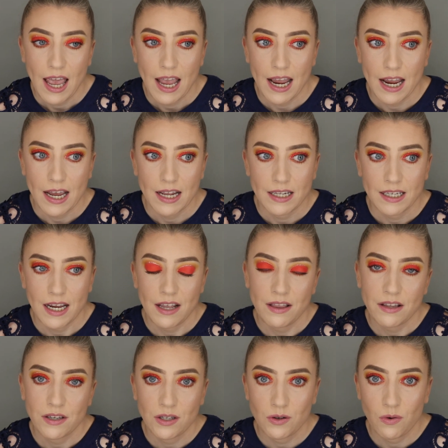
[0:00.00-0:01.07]
And in
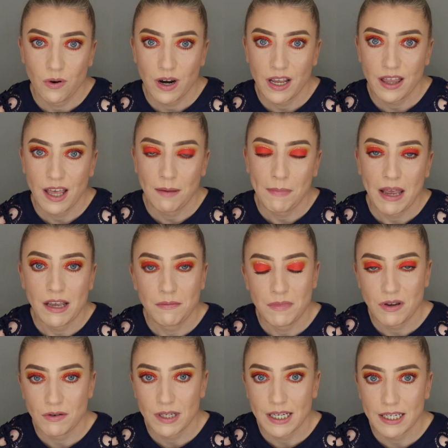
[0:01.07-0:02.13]
the story, they make
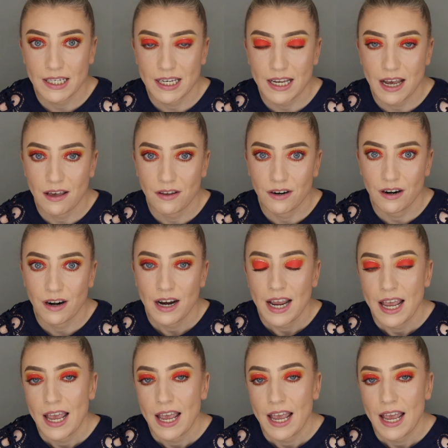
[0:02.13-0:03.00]
music together.